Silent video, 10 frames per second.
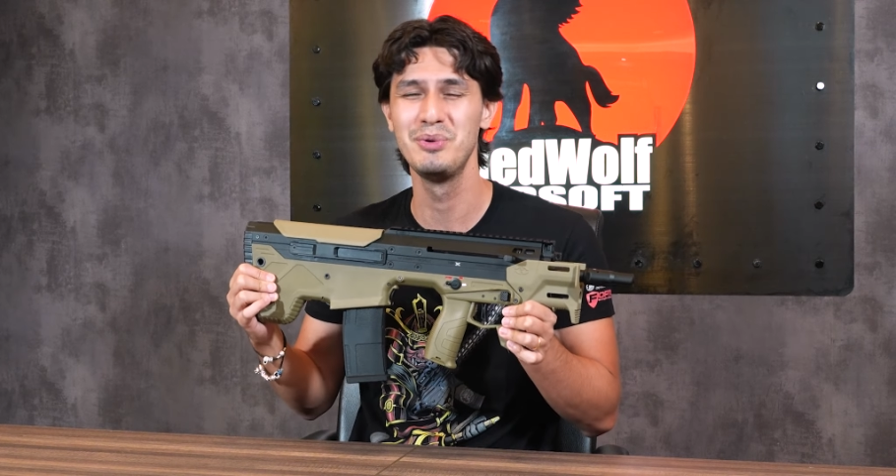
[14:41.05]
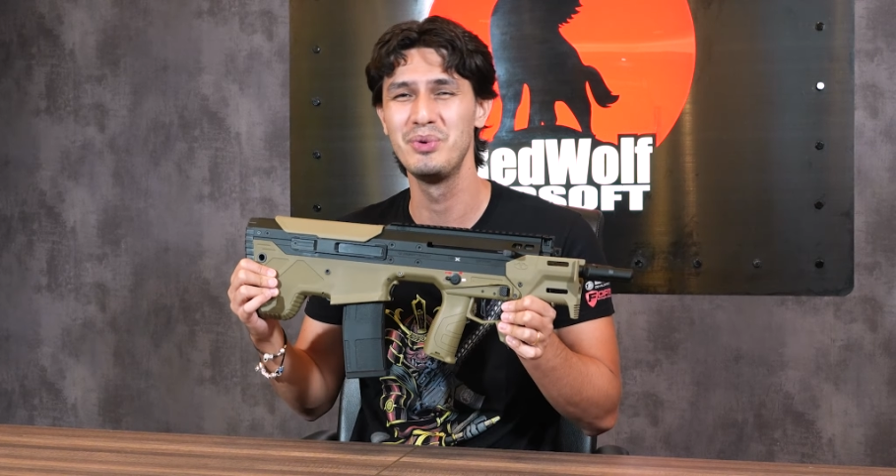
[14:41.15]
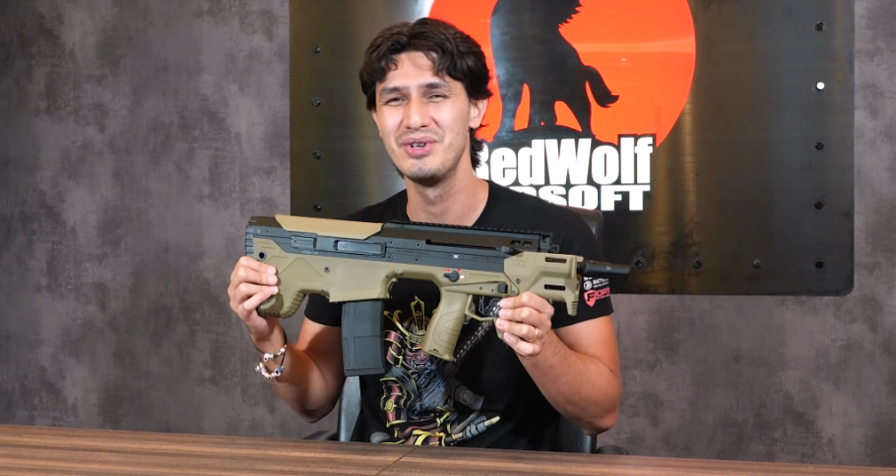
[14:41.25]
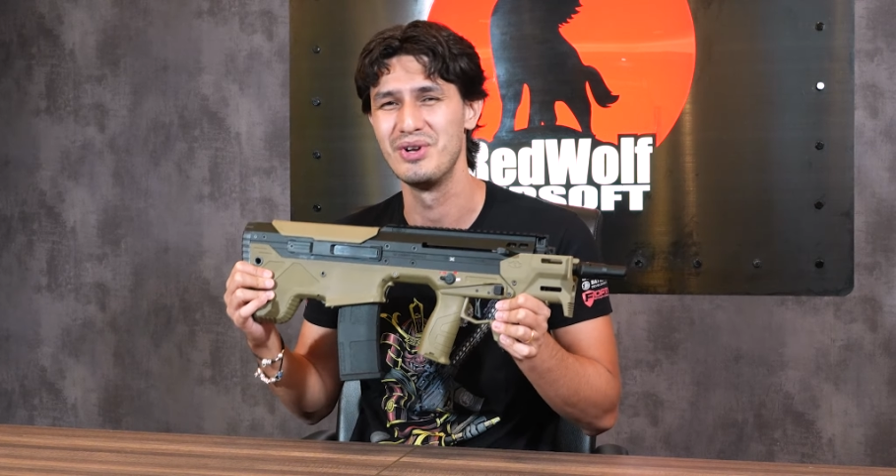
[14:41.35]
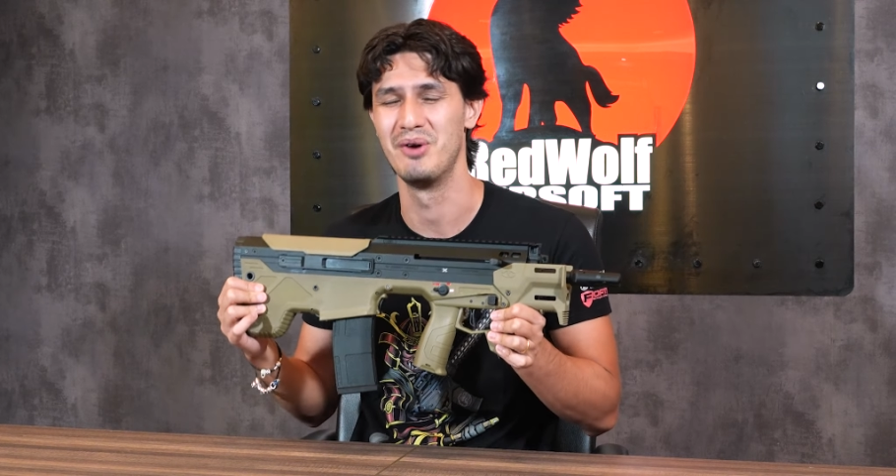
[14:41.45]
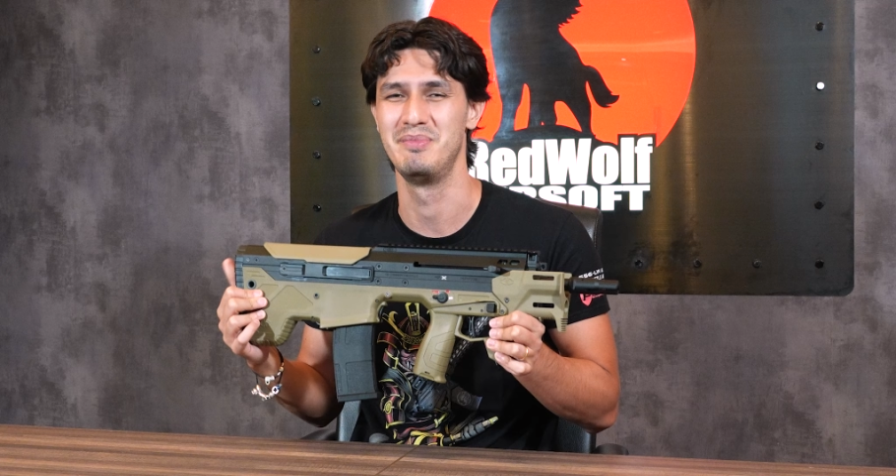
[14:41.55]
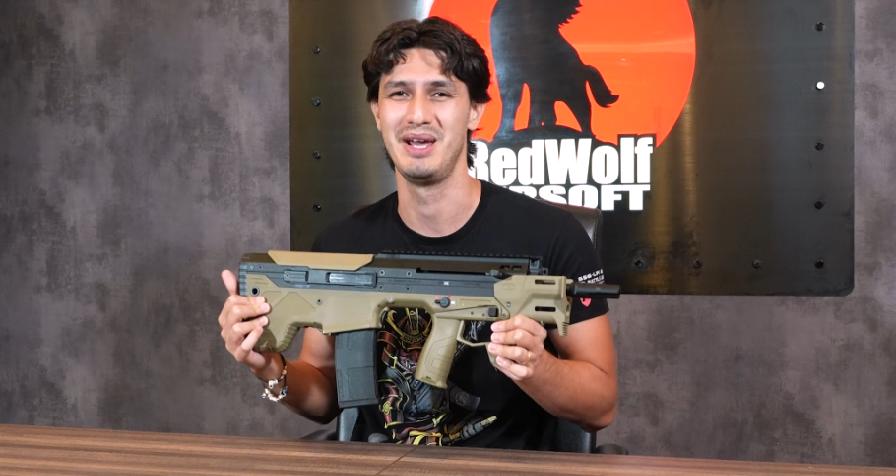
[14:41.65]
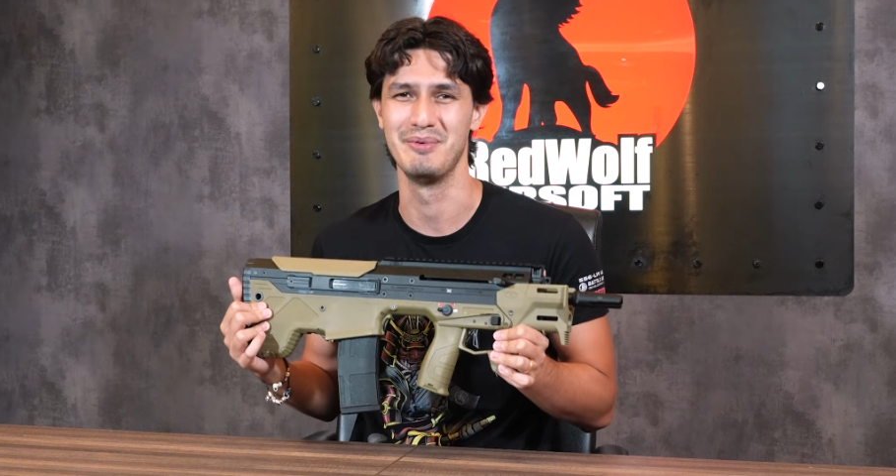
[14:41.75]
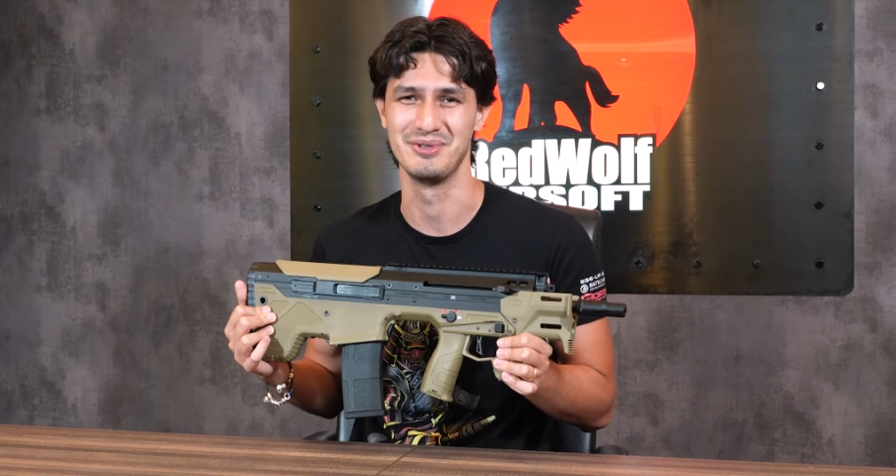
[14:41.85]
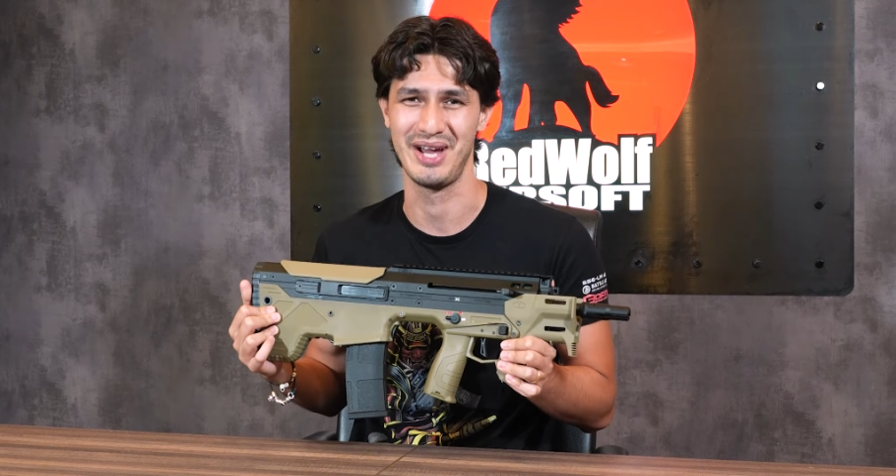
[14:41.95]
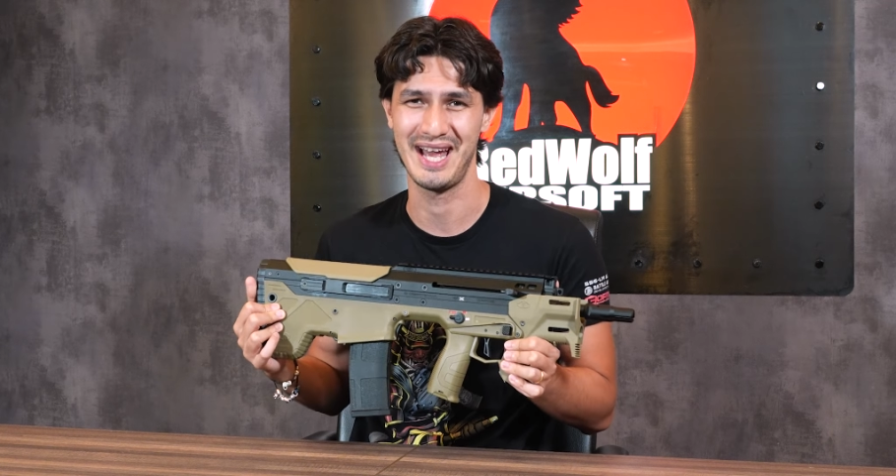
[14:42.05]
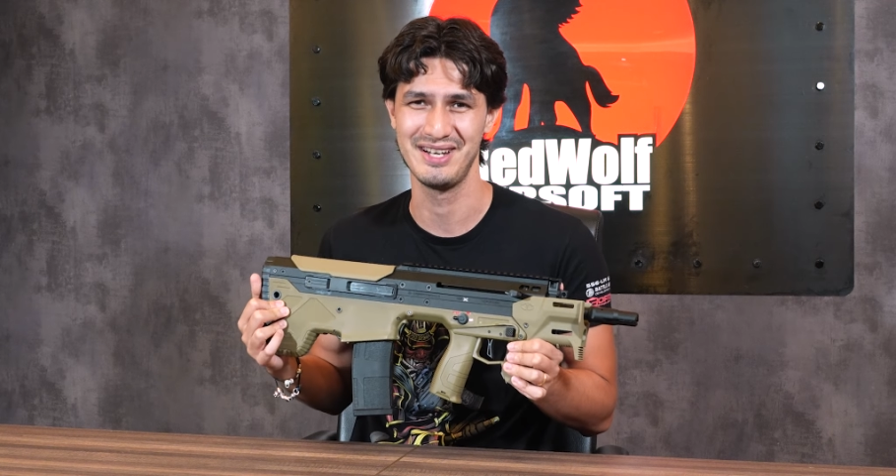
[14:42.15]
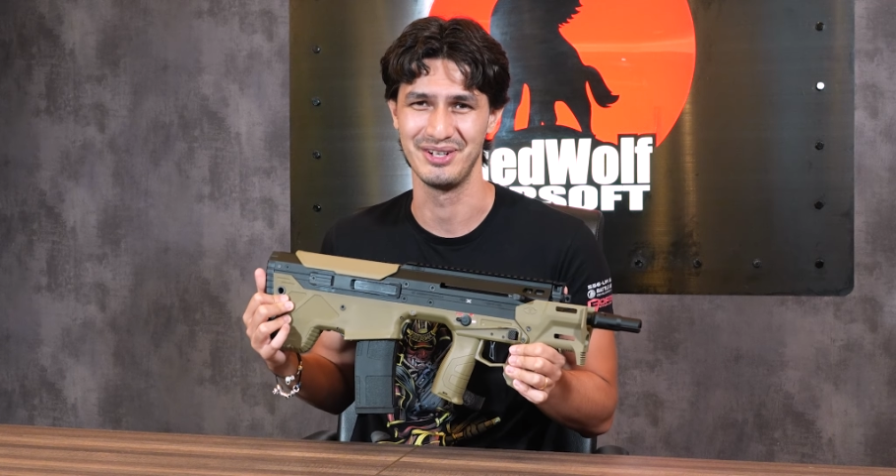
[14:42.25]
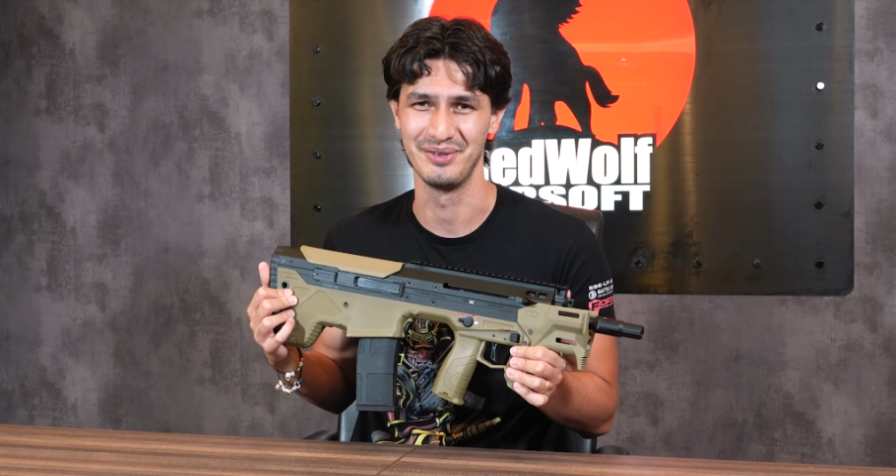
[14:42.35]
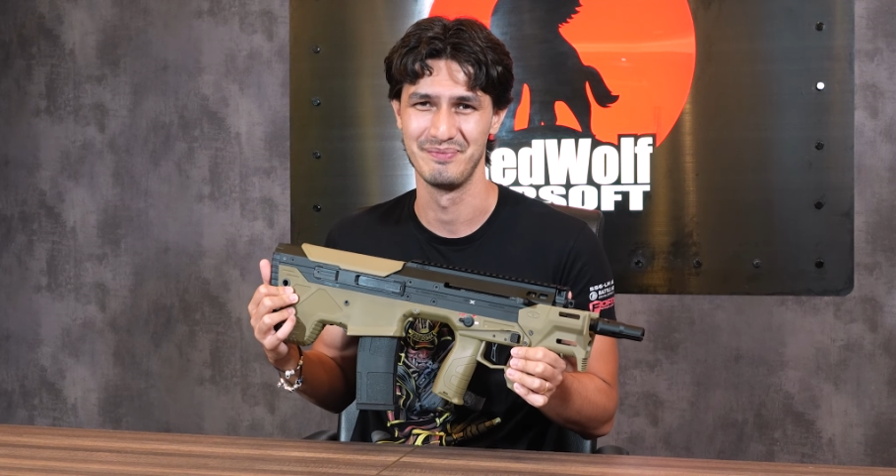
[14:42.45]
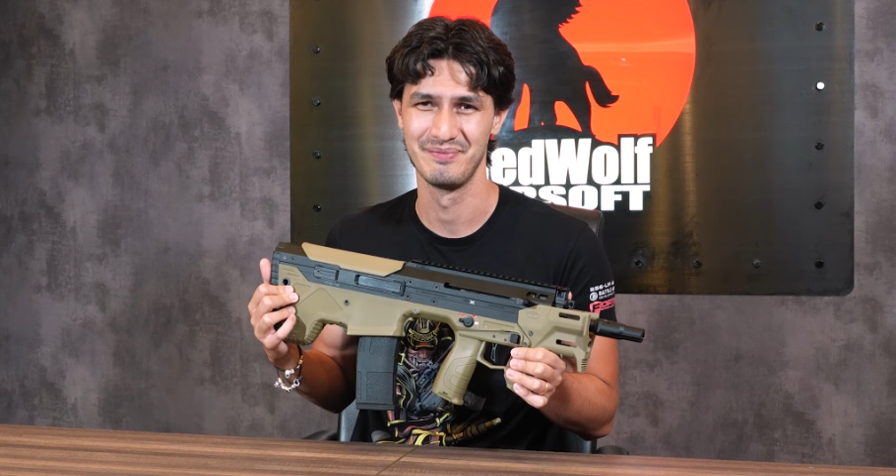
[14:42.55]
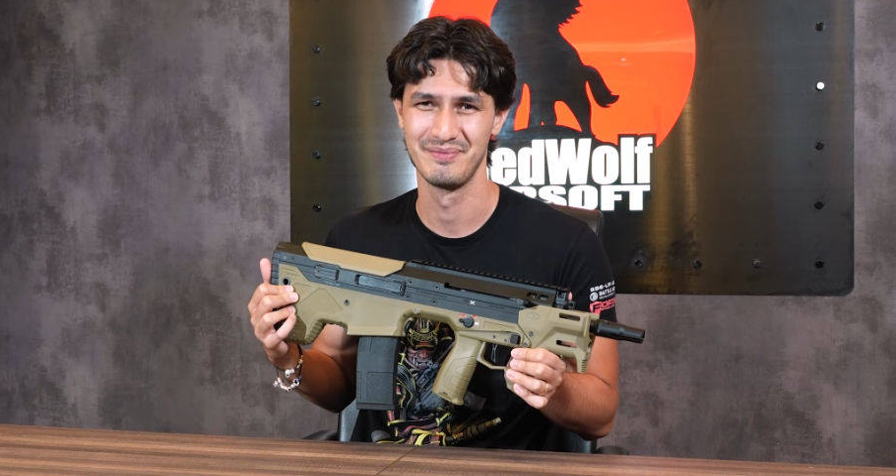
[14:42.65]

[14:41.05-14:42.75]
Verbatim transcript: would not be able to handle.